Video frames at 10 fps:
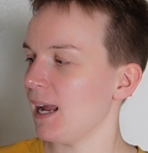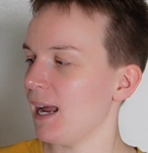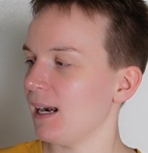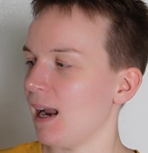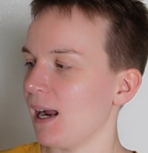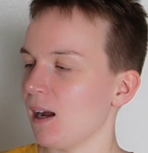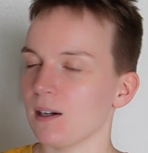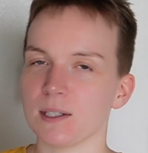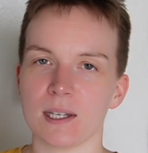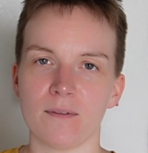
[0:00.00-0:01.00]
and I
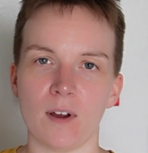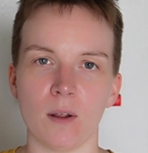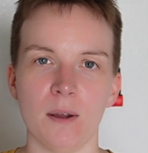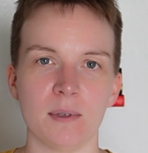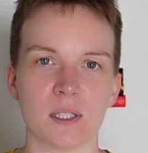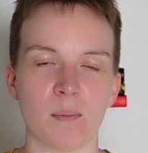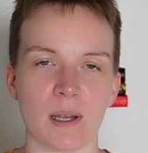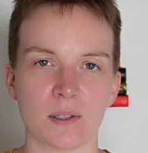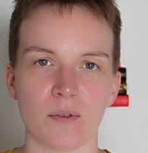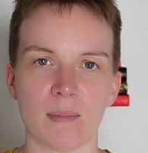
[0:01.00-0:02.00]
honestly felt it was the
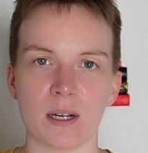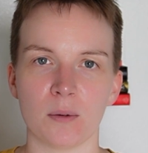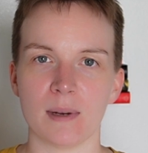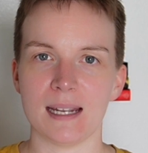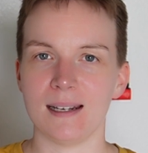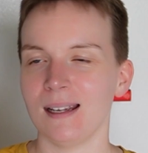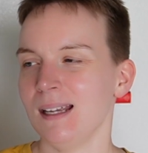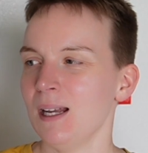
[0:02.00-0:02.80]
best for me to read